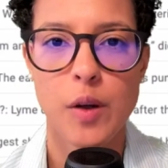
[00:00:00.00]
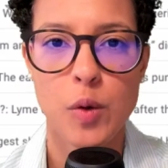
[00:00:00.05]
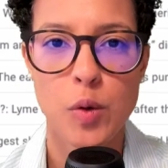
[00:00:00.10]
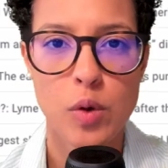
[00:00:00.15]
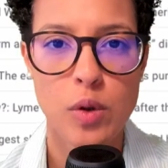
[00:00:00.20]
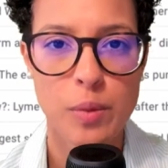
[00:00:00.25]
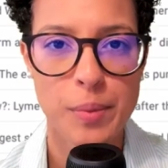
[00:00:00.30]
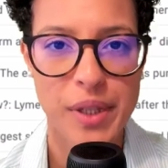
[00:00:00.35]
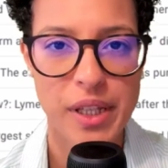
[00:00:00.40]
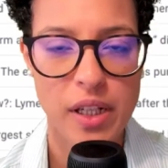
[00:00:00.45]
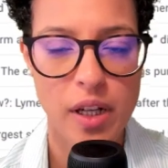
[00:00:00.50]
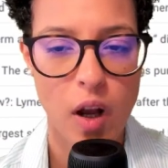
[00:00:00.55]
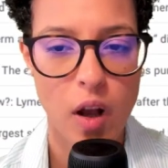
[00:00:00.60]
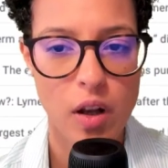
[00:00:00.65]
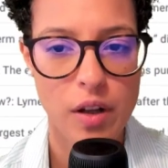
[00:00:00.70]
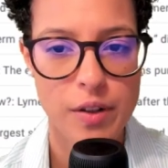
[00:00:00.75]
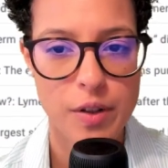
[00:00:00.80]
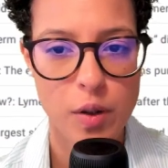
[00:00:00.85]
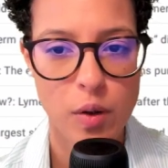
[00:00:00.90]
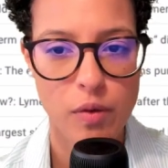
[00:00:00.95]
Google Meet
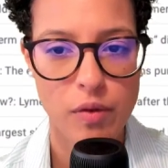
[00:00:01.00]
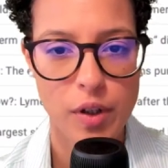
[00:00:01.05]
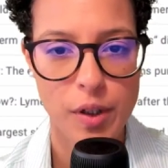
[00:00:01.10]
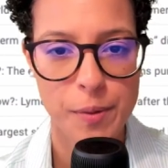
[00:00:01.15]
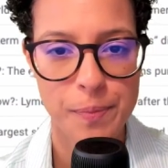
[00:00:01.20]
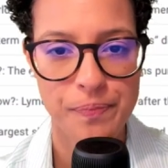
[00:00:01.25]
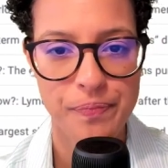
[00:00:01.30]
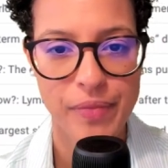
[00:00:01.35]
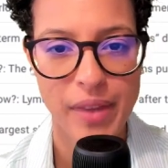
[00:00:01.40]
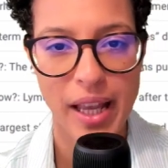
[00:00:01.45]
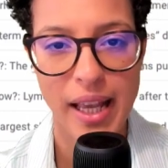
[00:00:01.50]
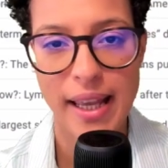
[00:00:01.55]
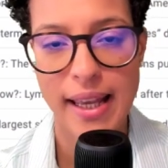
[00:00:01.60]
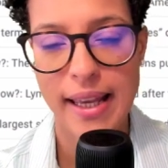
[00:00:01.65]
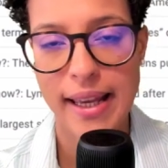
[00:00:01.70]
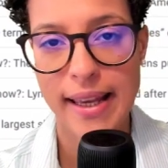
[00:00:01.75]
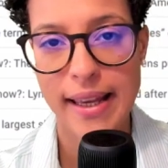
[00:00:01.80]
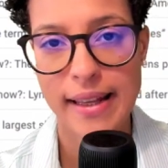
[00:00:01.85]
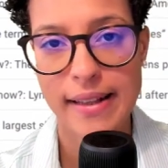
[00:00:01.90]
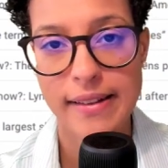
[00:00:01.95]
call is over
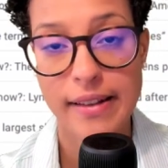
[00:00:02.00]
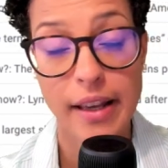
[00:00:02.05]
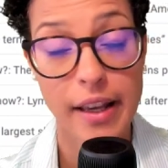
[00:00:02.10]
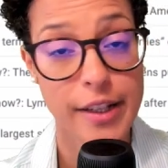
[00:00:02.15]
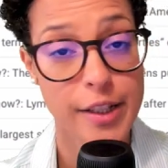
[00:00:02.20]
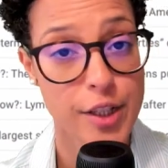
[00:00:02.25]
and